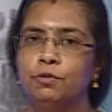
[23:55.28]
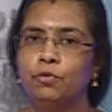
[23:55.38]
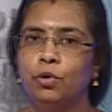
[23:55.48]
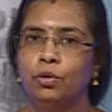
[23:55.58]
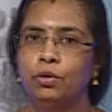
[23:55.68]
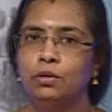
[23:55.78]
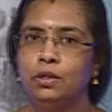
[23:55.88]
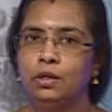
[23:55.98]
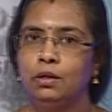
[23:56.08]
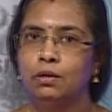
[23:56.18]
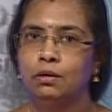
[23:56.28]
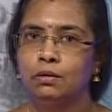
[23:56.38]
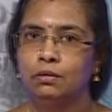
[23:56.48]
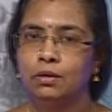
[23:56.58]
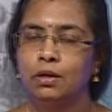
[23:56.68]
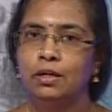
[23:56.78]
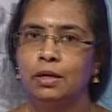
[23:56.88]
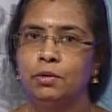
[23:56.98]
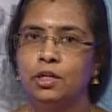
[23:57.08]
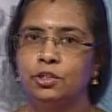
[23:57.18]
for the
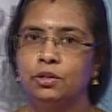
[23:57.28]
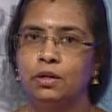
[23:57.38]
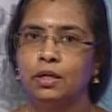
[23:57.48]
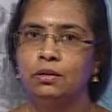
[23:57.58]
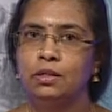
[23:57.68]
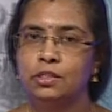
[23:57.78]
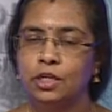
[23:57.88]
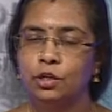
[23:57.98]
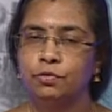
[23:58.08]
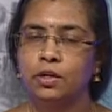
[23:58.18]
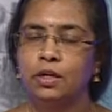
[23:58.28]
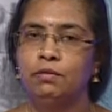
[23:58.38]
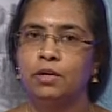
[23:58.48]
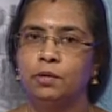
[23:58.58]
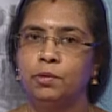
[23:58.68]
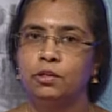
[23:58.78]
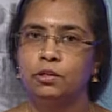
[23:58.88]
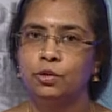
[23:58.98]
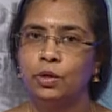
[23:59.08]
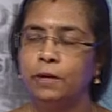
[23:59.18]
contamination and the state of our environment
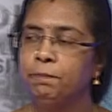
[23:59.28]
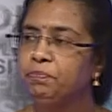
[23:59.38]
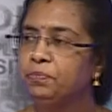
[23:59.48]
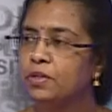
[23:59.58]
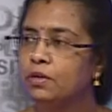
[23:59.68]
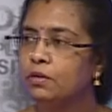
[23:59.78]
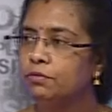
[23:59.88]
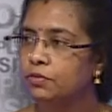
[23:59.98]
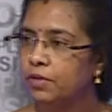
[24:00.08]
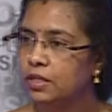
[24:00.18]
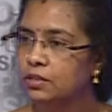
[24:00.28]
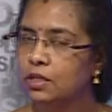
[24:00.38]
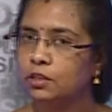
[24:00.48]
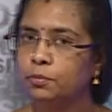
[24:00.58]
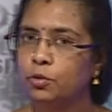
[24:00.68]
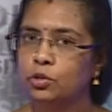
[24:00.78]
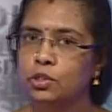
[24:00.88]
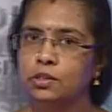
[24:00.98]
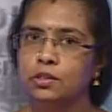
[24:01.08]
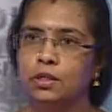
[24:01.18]
today. With various other
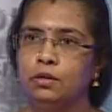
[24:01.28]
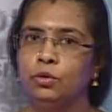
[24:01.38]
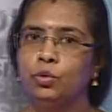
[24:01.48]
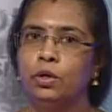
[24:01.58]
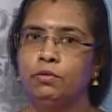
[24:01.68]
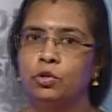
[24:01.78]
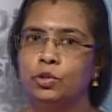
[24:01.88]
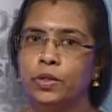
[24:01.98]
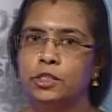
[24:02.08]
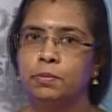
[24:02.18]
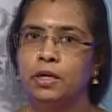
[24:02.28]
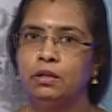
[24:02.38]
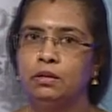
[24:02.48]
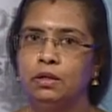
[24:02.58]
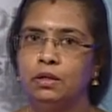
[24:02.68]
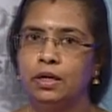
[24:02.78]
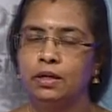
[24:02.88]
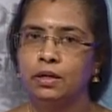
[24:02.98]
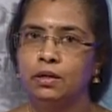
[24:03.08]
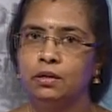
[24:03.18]
projects that you have also explained, the
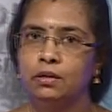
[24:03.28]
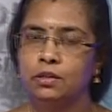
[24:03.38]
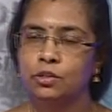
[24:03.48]
Antarctica is